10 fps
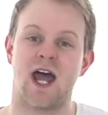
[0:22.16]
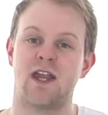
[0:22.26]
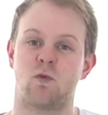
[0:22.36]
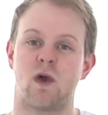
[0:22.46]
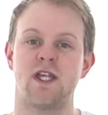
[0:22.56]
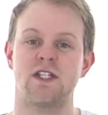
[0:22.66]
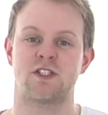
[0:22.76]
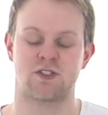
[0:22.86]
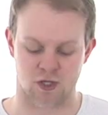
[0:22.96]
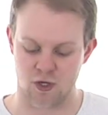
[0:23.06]
and it weighs
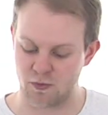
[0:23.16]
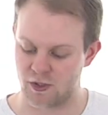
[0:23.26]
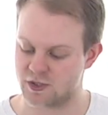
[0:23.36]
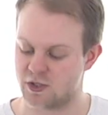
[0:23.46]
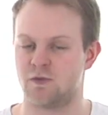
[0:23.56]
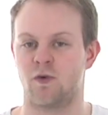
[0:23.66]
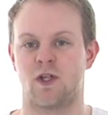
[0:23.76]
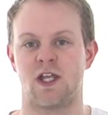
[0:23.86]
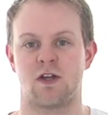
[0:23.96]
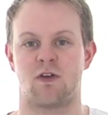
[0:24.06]
just
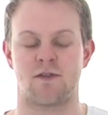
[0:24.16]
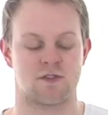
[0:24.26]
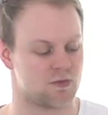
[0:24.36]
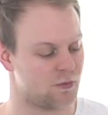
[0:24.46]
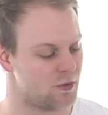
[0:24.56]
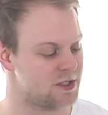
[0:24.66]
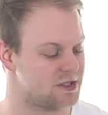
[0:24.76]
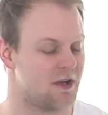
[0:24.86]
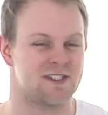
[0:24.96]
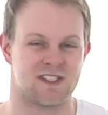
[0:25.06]
2.24 kilograms, which for its
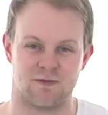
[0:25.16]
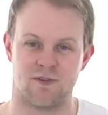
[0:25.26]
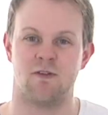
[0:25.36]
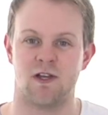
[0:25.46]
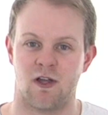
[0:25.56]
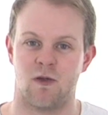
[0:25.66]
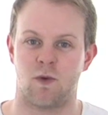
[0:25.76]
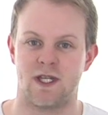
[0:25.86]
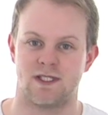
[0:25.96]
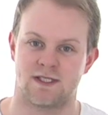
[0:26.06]
size is very
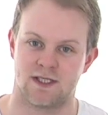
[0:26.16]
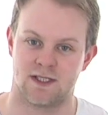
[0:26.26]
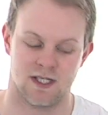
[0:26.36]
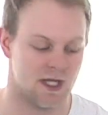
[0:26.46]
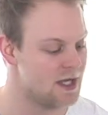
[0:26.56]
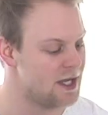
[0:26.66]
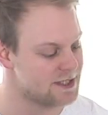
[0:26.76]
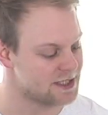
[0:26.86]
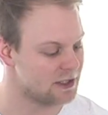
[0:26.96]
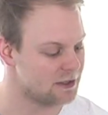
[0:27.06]
lightweight.
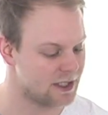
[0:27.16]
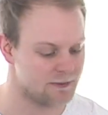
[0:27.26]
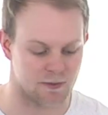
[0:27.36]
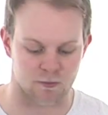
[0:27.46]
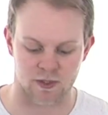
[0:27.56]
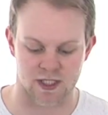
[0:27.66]
Let's take a look in a bit more